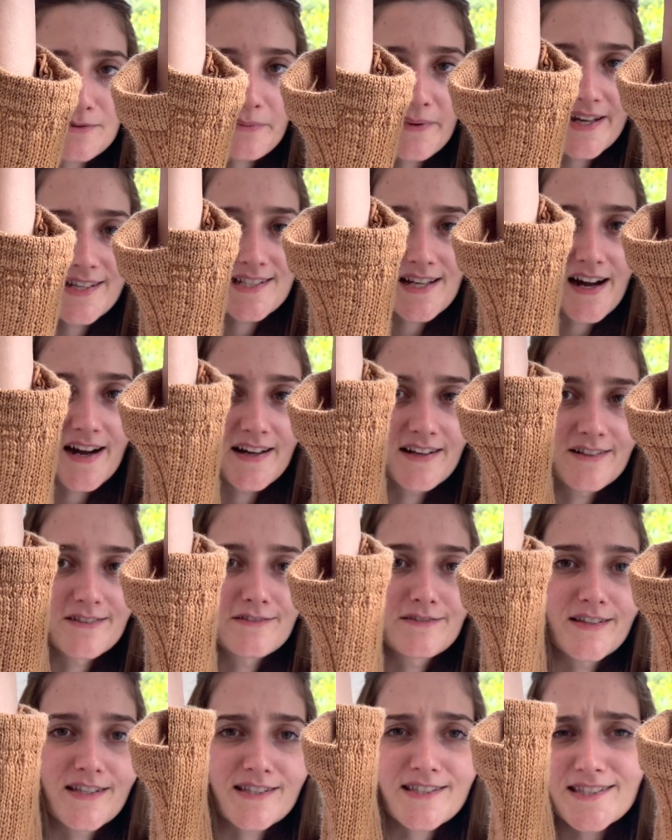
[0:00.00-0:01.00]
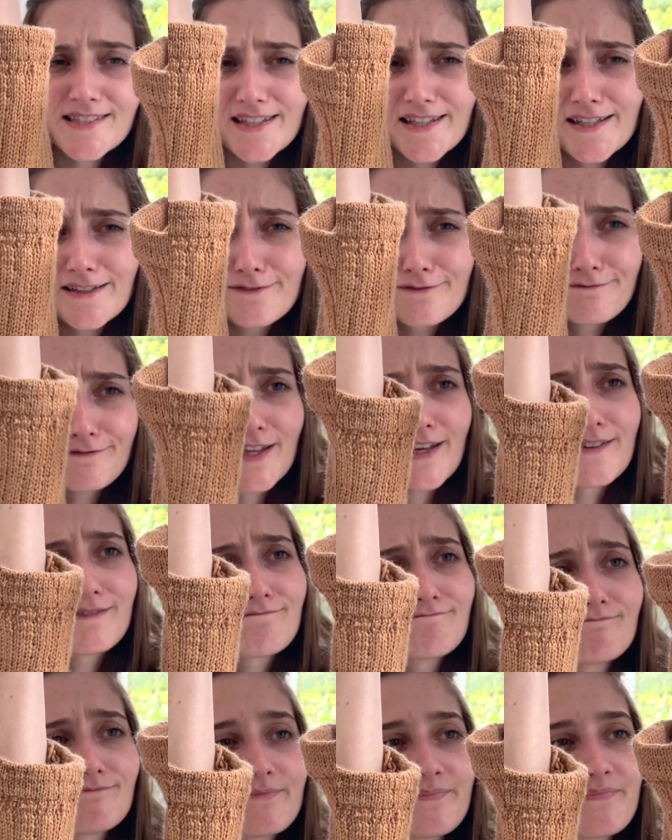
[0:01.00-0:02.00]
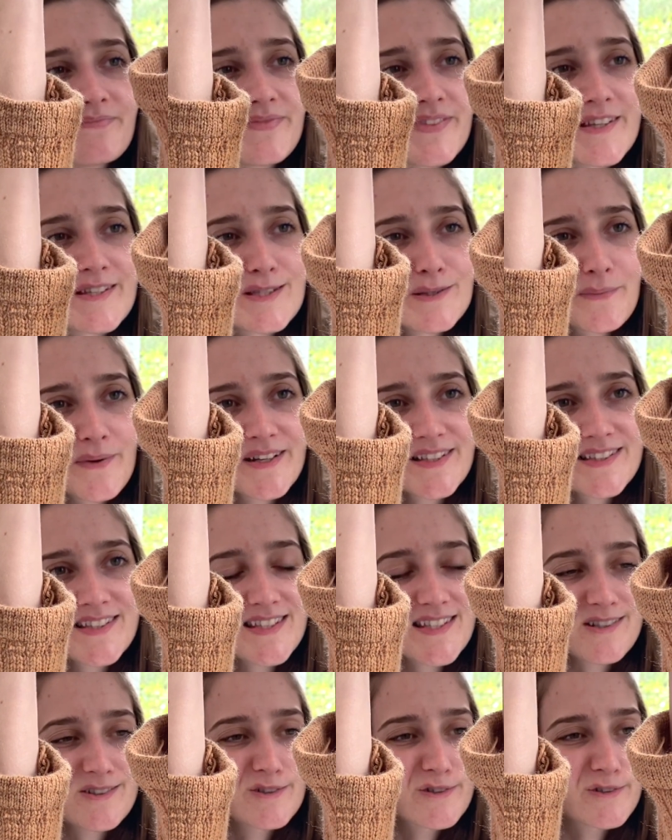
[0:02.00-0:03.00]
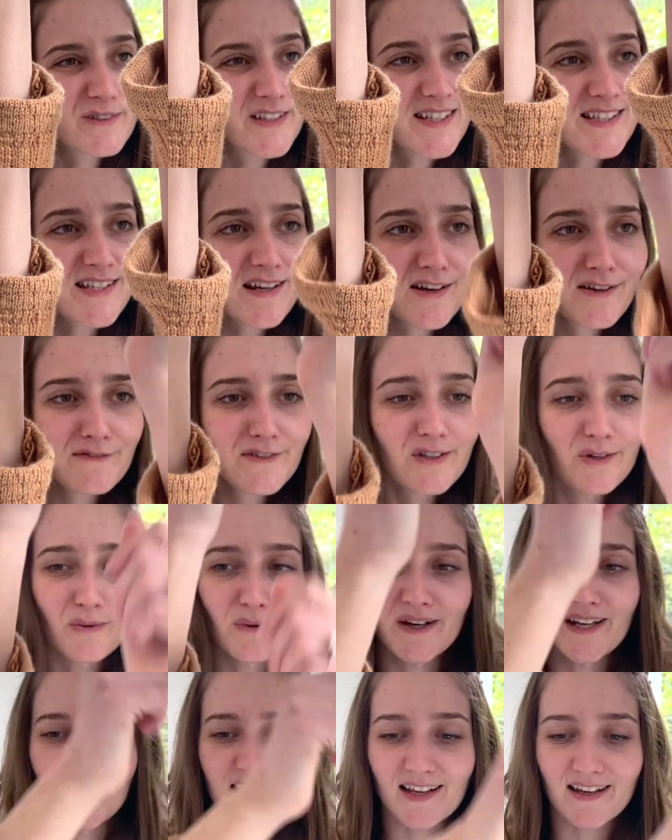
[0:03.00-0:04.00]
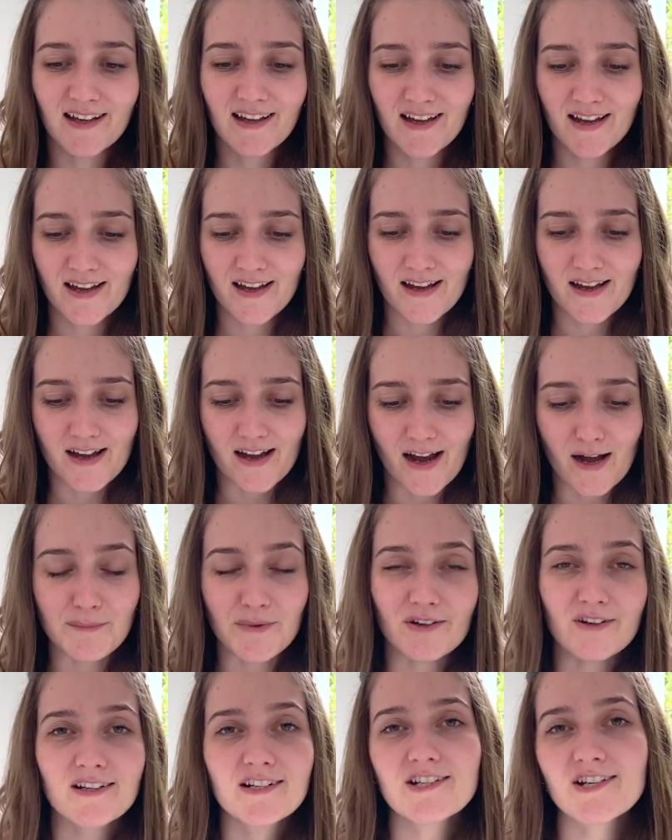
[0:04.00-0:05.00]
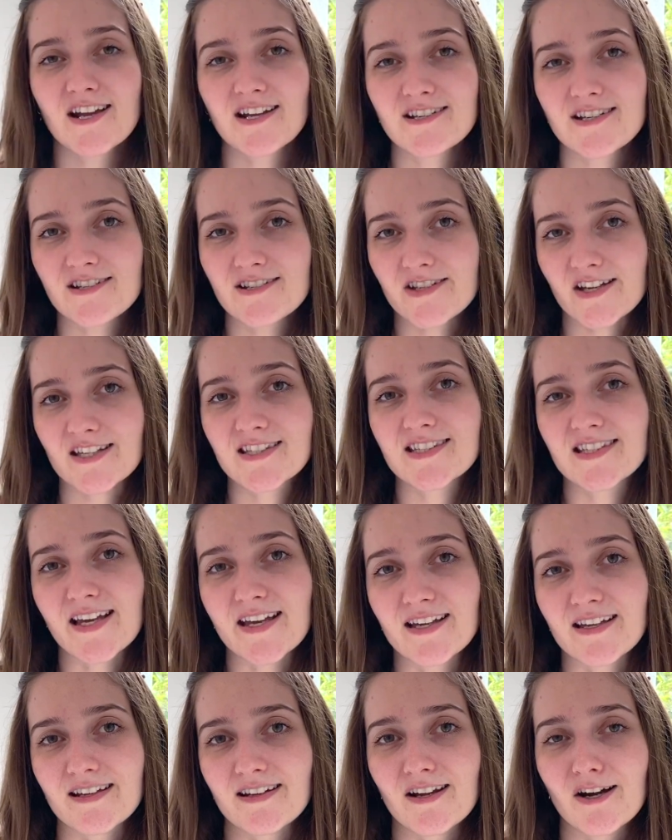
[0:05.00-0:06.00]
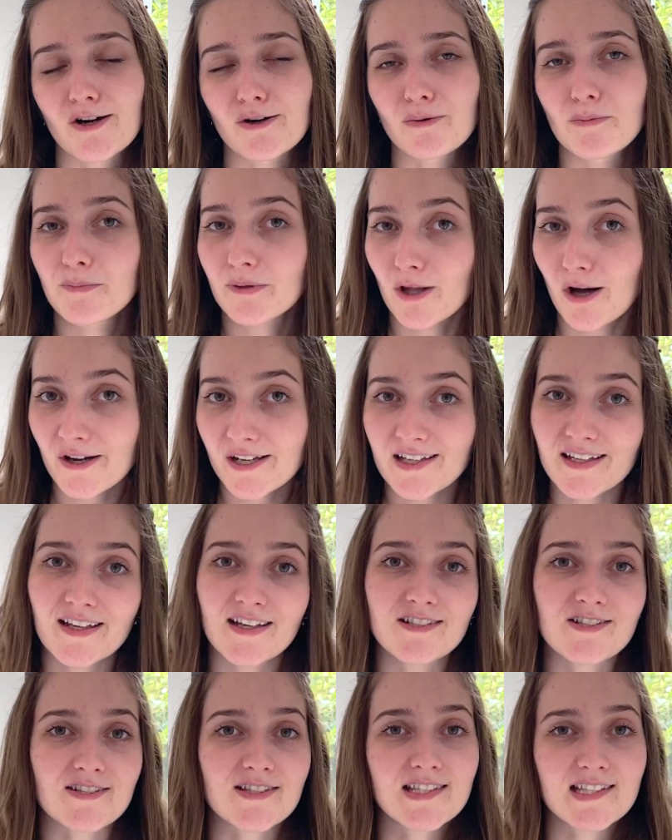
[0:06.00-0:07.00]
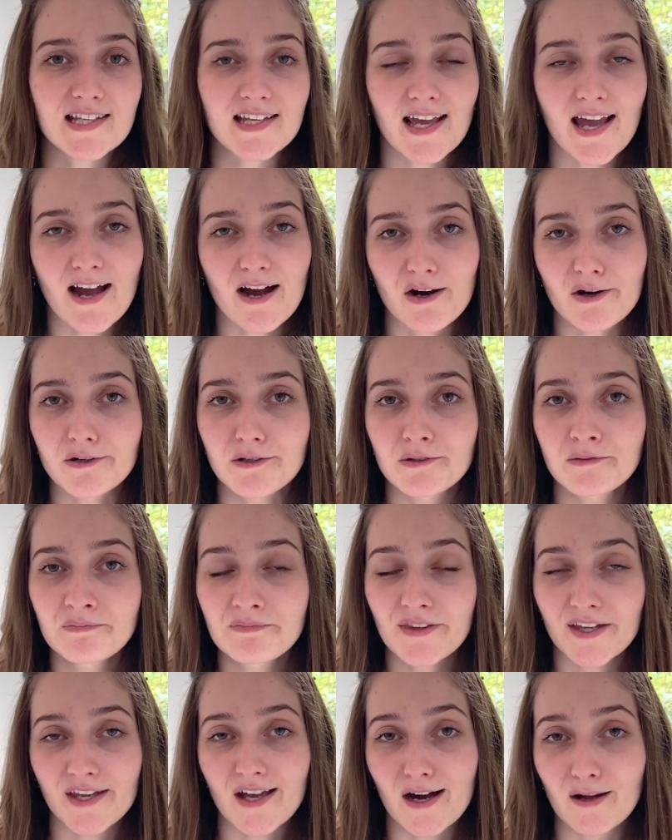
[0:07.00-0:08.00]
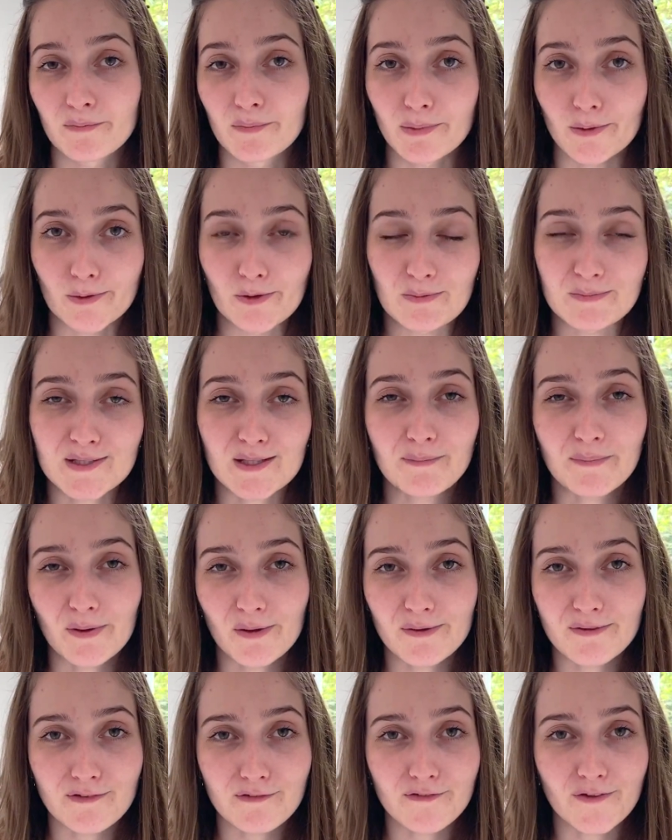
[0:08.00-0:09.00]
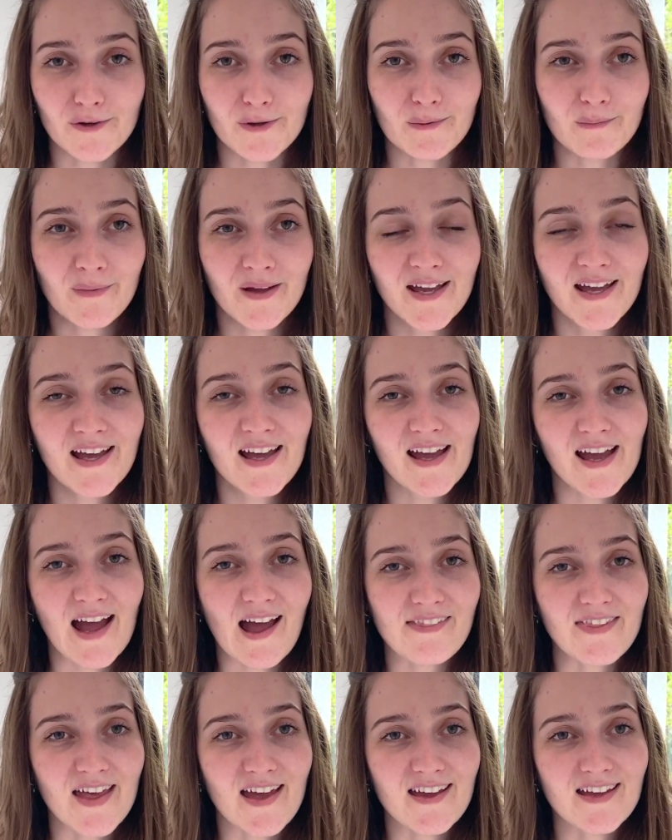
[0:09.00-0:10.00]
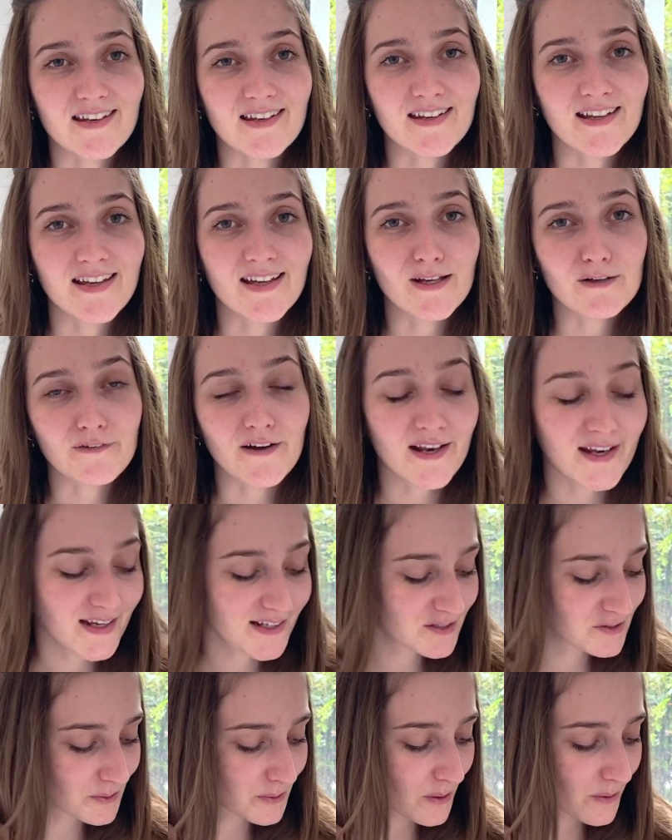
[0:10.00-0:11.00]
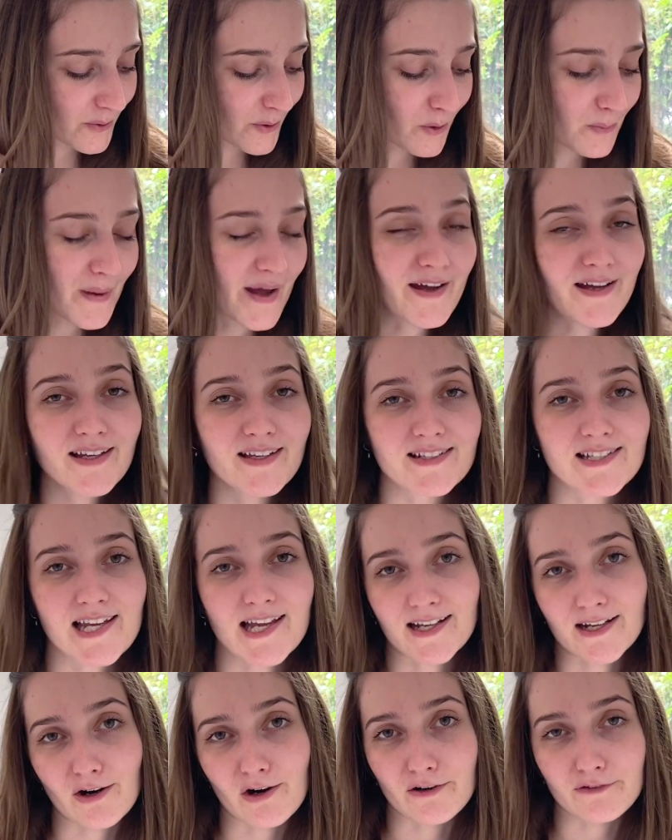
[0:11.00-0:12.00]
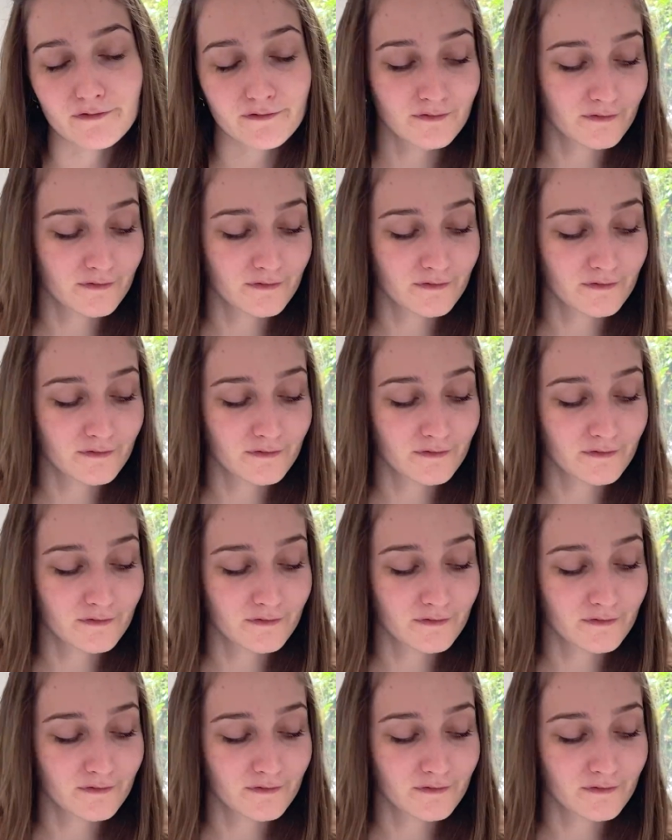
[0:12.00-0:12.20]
way tighter on this sleeve than this one, so that's kind of annoying. I'm not going to change it just yet. I'll block it and just see how the yarn blooms on both of them. And then if I need to, I'll go back and take out